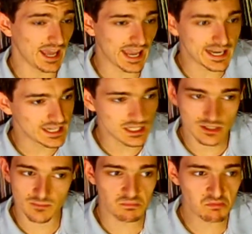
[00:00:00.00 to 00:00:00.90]

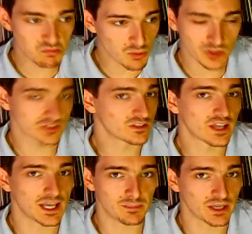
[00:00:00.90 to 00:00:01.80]
Any modern
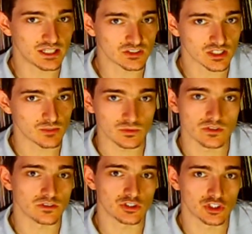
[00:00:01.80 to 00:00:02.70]
day PC will
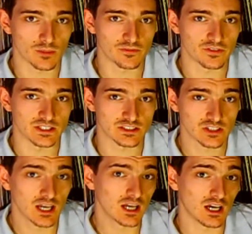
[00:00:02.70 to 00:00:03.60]
do the job for
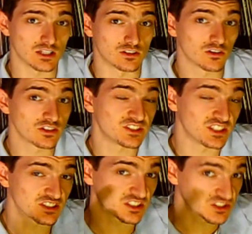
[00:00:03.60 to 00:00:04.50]
this, as long as
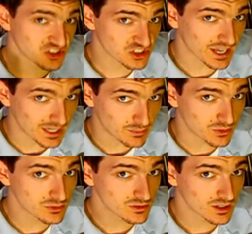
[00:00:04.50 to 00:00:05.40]
it's
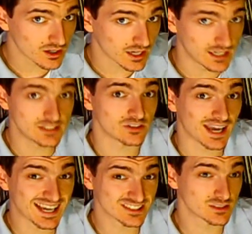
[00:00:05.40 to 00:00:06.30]
stable. Okay, so
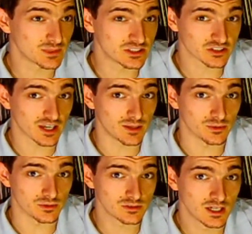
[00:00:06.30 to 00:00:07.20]
it has to be
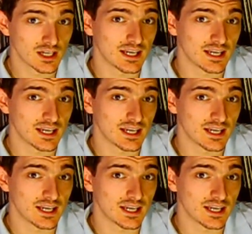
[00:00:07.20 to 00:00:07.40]
stable.